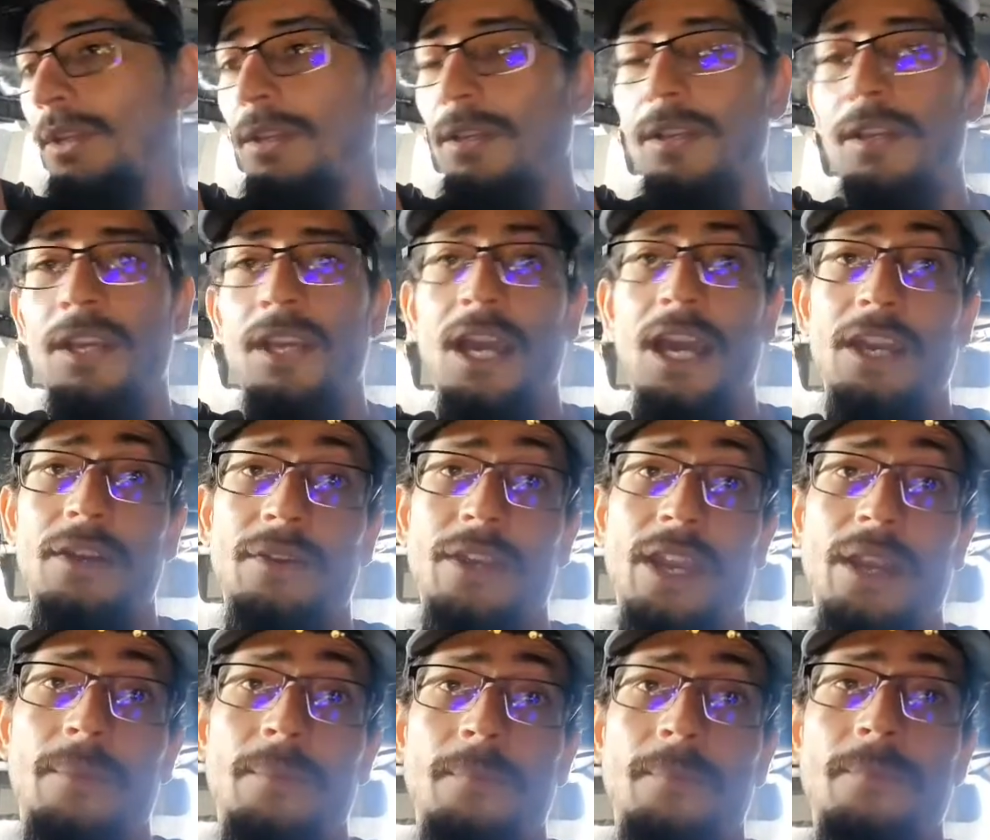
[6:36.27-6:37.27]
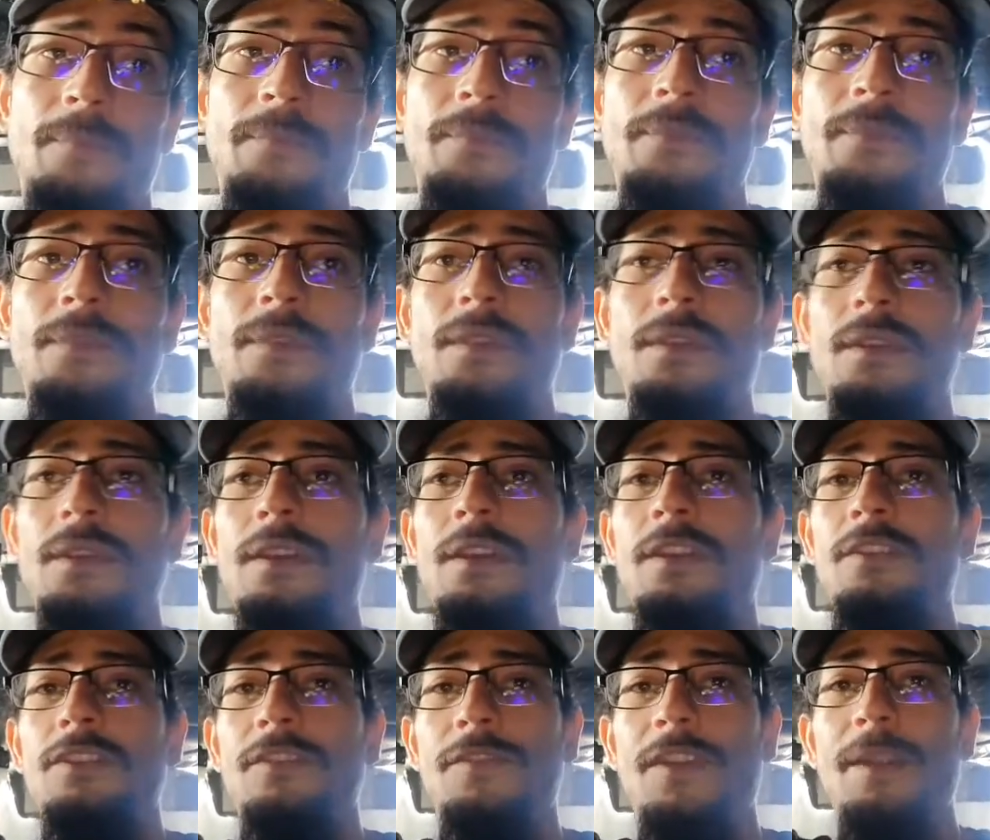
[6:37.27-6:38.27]
I don't care. So if
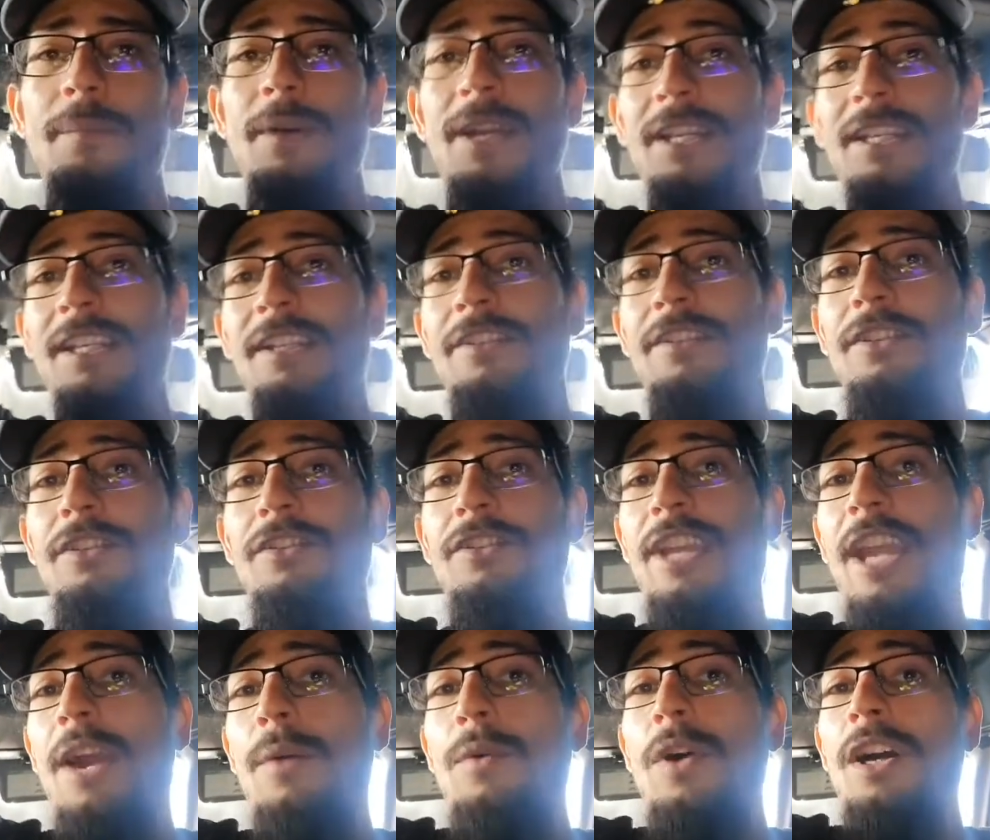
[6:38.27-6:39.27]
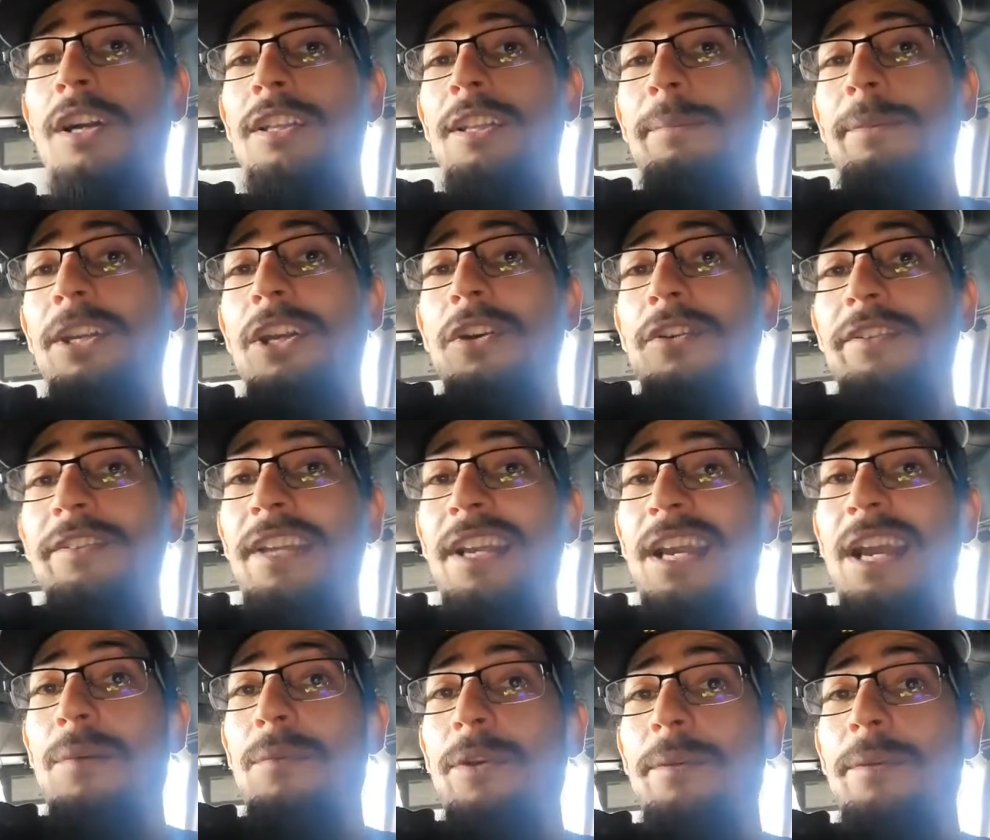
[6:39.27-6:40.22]
anybody needs to use catwalk, let me know because I got one.